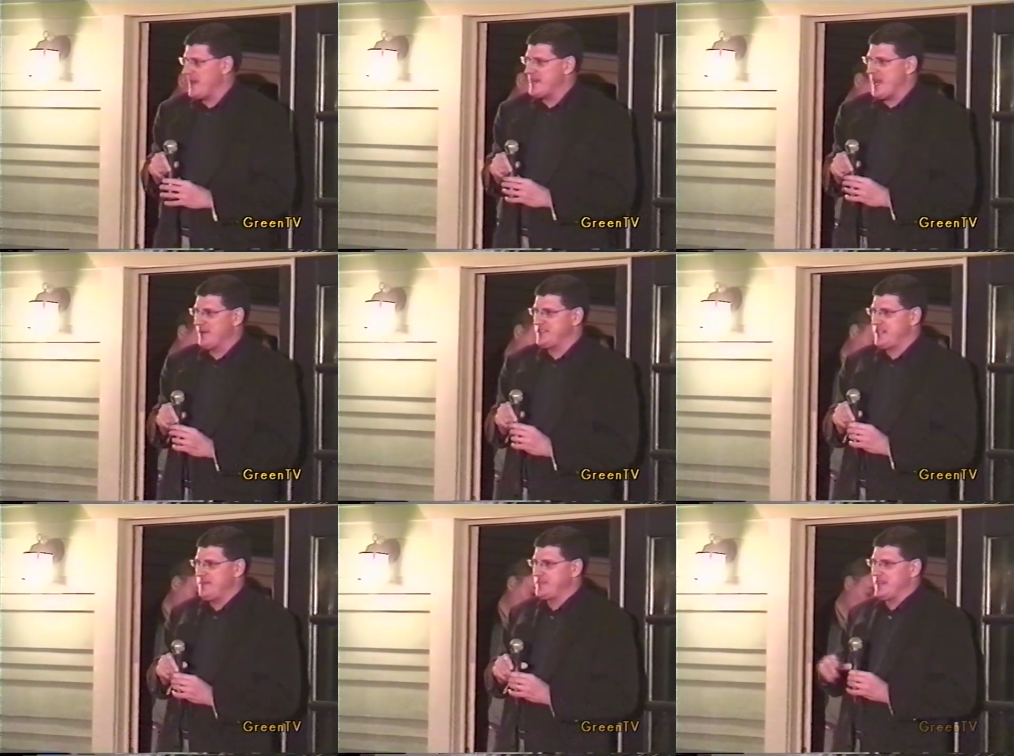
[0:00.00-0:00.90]
Right now, it
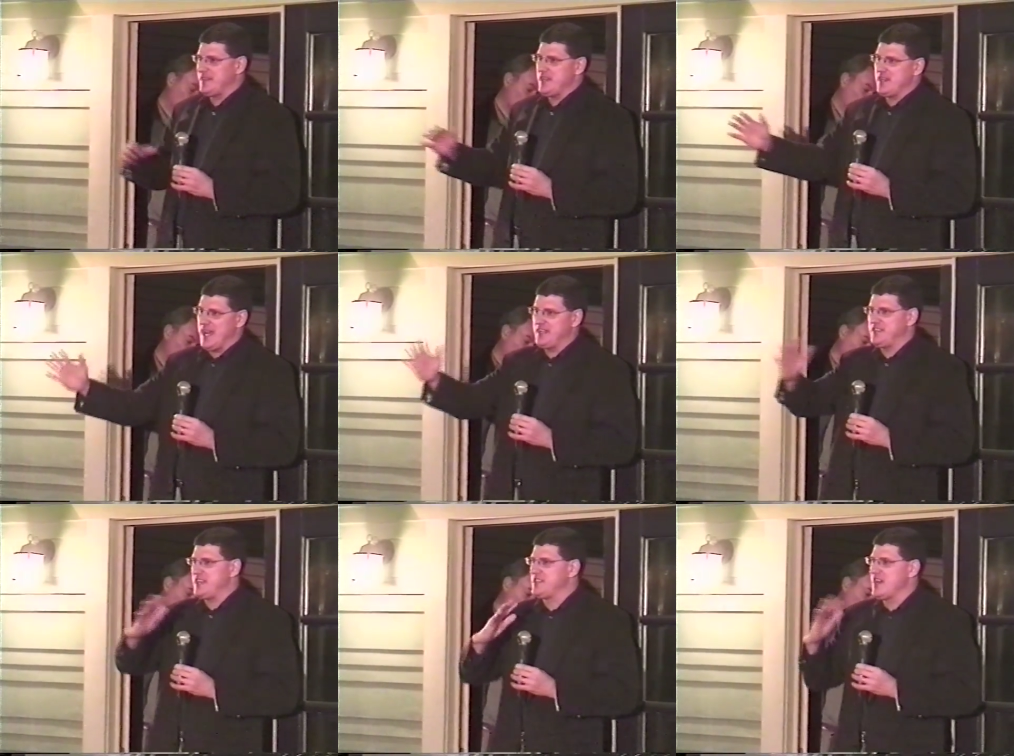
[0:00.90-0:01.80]
seems that the United
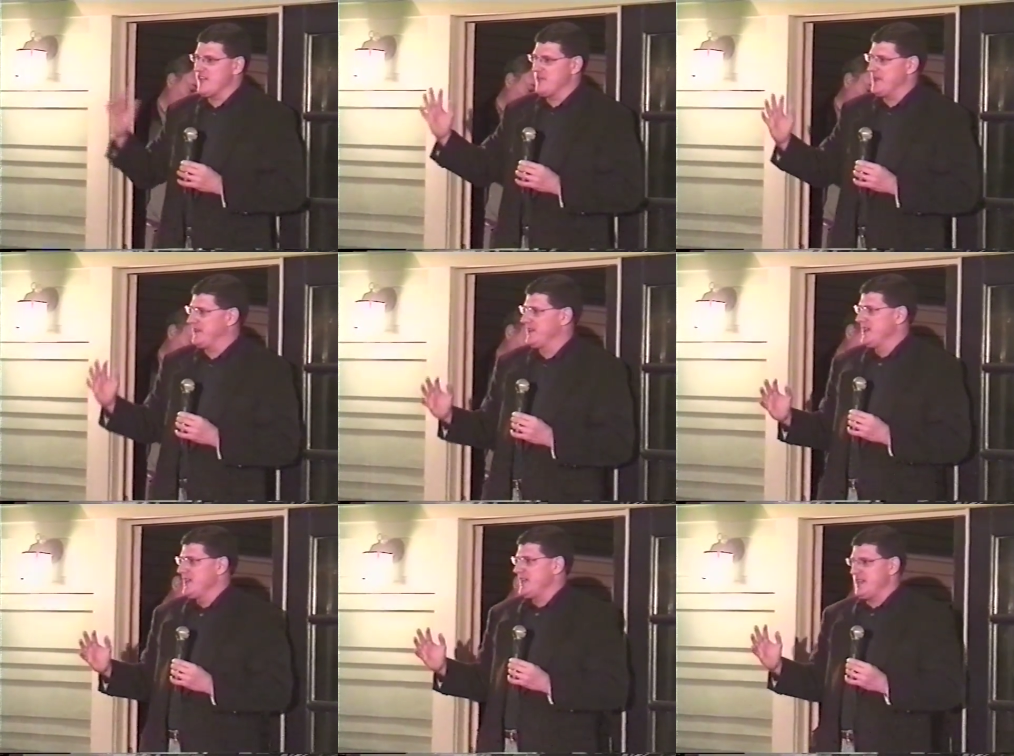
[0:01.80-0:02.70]
States government
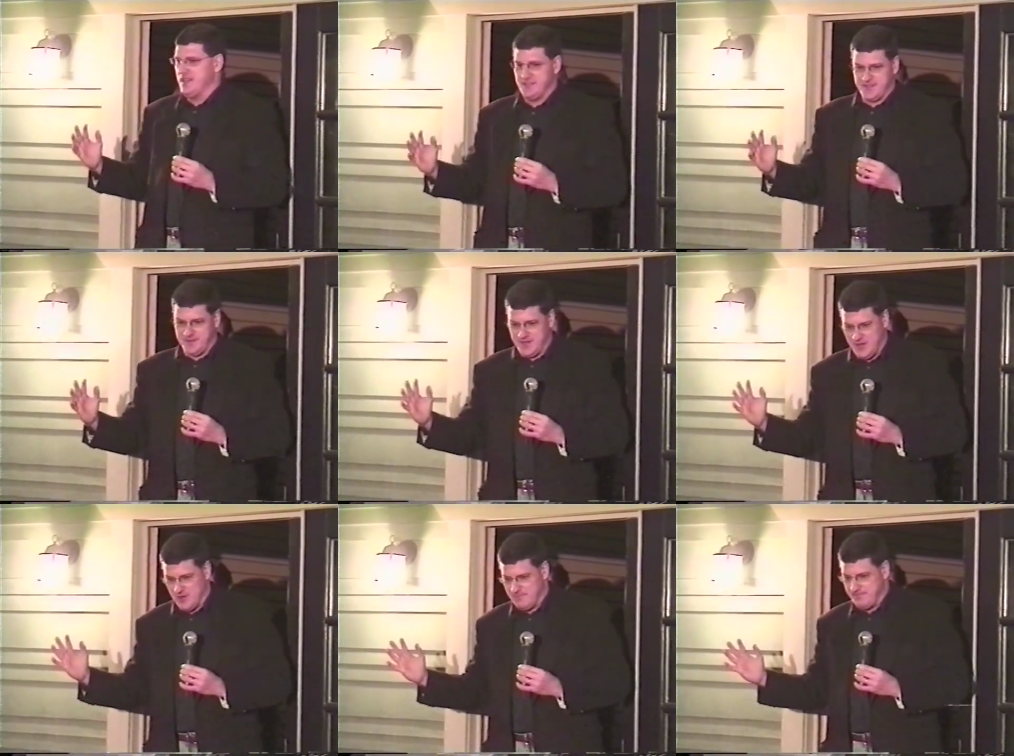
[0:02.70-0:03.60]
is, you
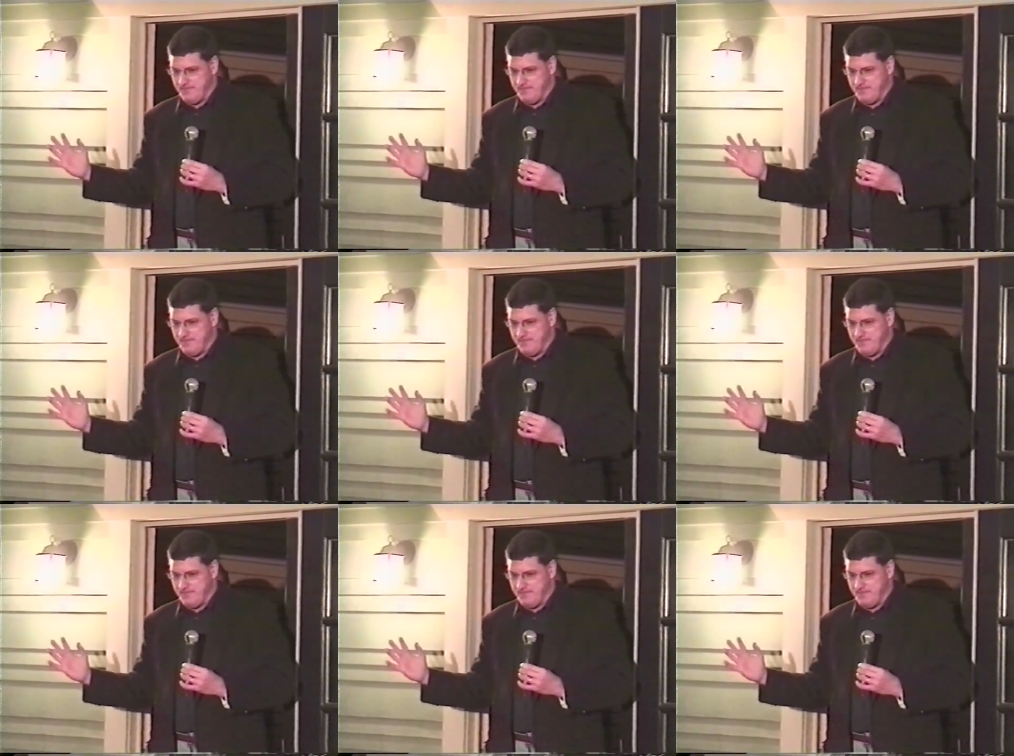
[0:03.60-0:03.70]
know,